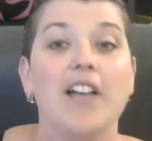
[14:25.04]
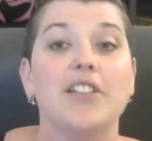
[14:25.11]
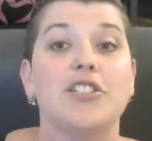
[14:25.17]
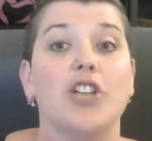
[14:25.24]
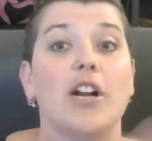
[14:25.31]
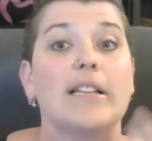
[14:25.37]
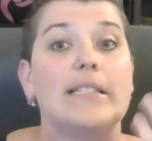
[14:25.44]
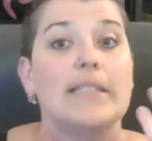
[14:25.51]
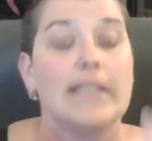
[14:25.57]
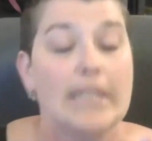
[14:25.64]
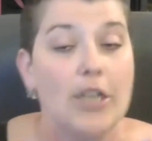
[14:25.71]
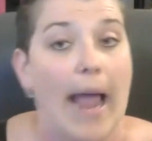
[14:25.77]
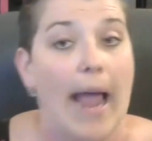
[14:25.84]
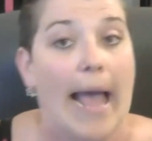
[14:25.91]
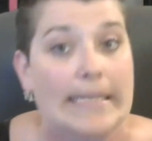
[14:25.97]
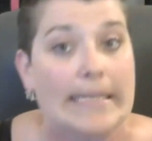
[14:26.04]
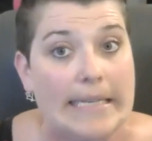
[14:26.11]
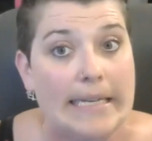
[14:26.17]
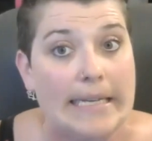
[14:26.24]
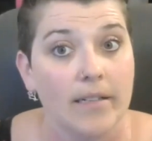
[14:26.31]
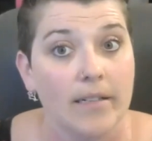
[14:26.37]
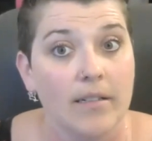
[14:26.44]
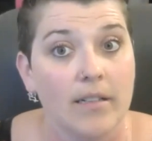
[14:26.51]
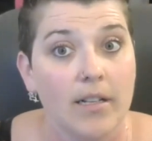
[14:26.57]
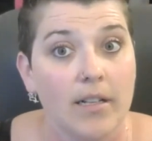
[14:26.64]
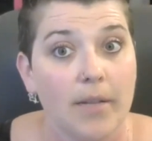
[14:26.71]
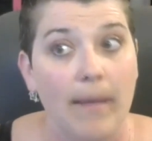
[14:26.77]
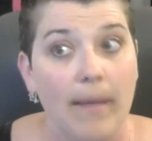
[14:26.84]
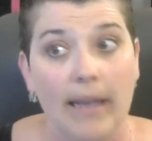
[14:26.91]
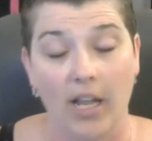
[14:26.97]
started you know asking
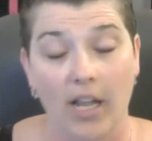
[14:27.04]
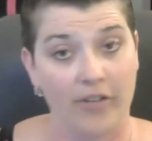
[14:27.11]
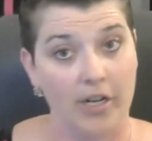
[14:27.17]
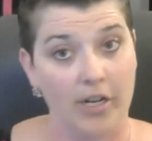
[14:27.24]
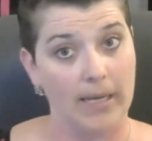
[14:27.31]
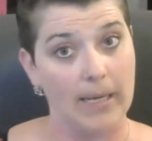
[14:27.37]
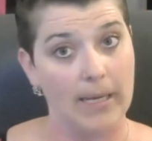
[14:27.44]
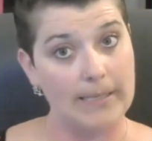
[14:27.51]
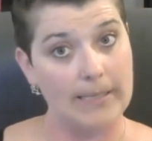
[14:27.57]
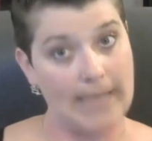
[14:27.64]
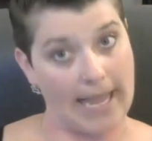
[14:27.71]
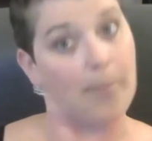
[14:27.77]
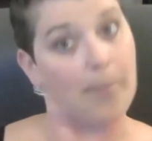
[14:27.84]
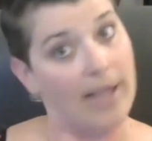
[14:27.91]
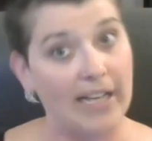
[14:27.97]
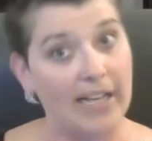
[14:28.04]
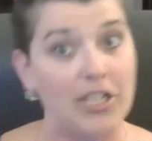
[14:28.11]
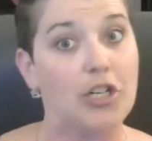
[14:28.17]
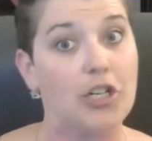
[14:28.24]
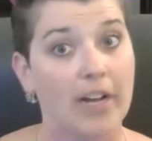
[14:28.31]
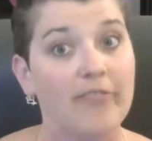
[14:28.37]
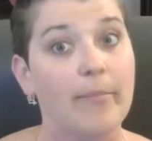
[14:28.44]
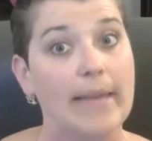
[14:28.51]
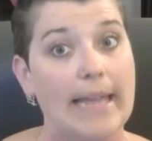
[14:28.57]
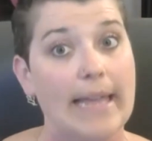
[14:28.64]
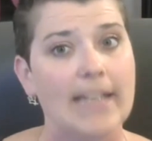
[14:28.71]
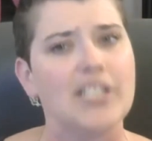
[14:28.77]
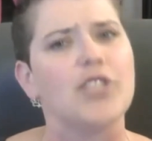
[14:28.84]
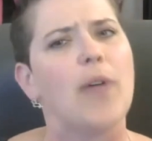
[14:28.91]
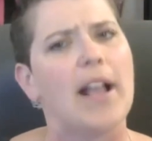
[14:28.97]
my lover to take a picture of me in
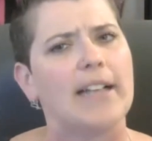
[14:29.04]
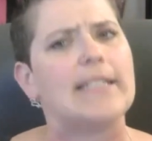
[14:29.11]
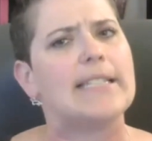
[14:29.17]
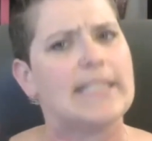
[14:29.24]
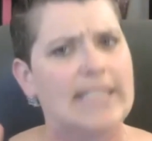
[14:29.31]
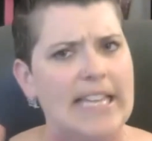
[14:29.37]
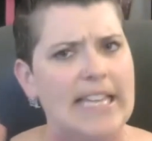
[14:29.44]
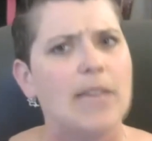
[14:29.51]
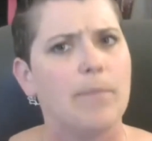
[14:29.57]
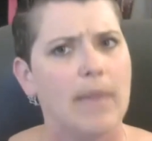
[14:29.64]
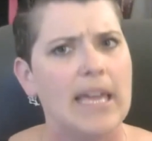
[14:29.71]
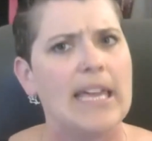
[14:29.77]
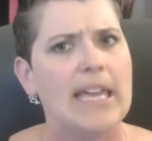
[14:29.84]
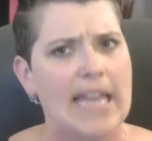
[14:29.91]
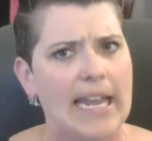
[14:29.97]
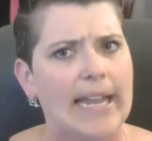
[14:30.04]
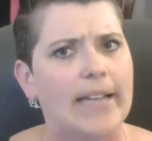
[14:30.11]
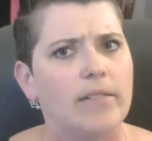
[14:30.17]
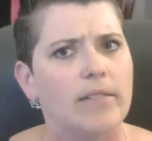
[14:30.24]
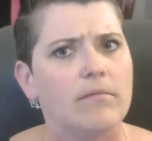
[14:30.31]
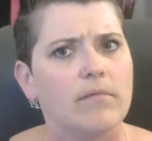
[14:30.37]
it so I could see me in it.